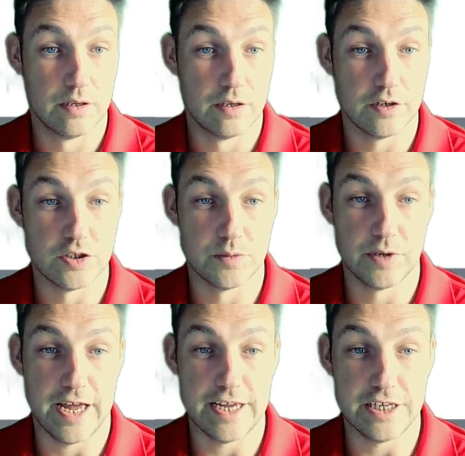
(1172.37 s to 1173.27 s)
go to
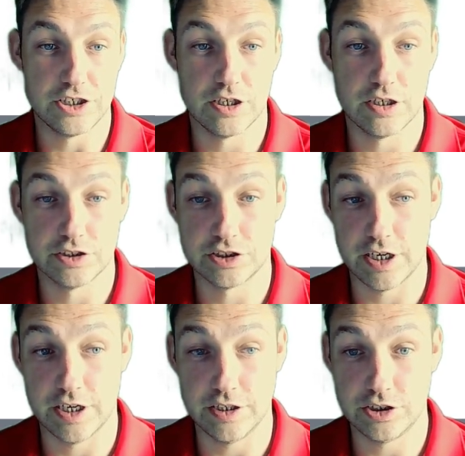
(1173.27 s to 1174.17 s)
my HR
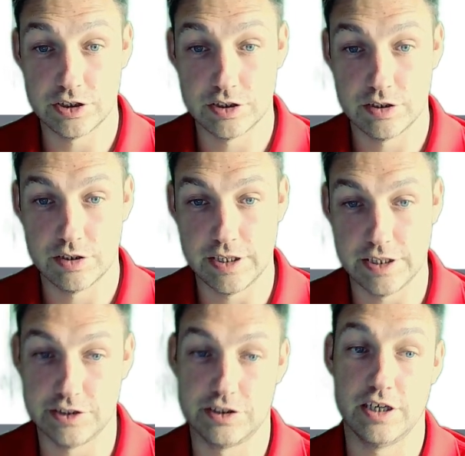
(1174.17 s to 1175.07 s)
search and
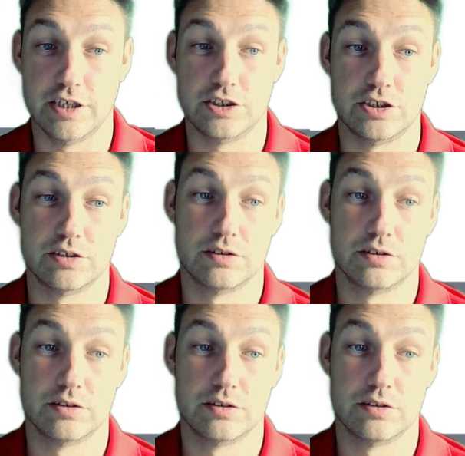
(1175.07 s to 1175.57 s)
hit search,